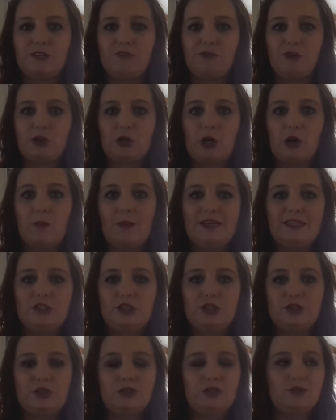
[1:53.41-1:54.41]
If you're going
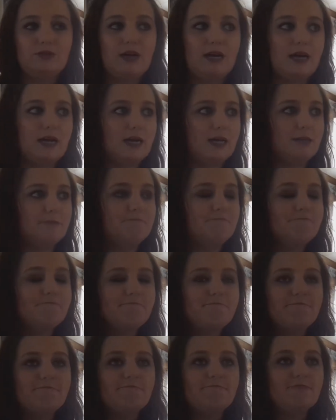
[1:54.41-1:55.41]
to,
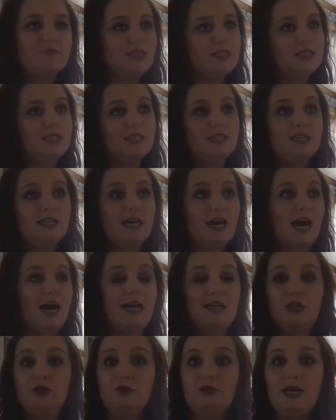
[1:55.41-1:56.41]

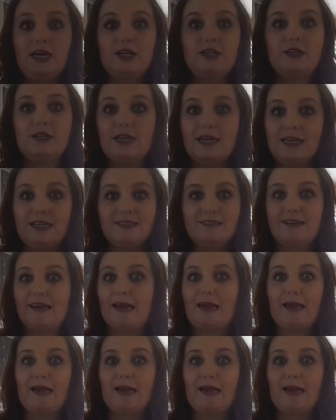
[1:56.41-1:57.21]
I don't know,